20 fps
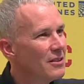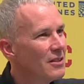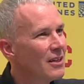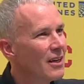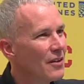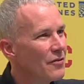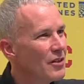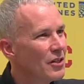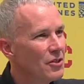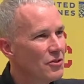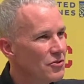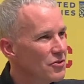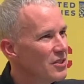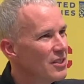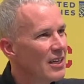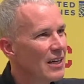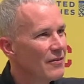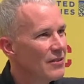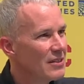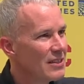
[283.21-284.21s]
and I think you see
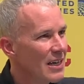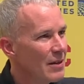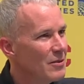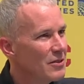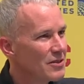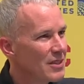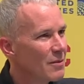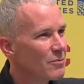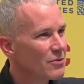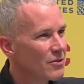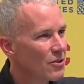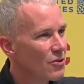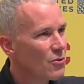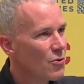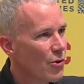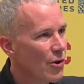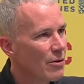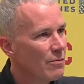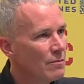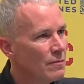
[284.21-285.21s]
it every time he steps on the
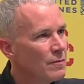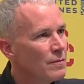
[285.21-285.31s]
court.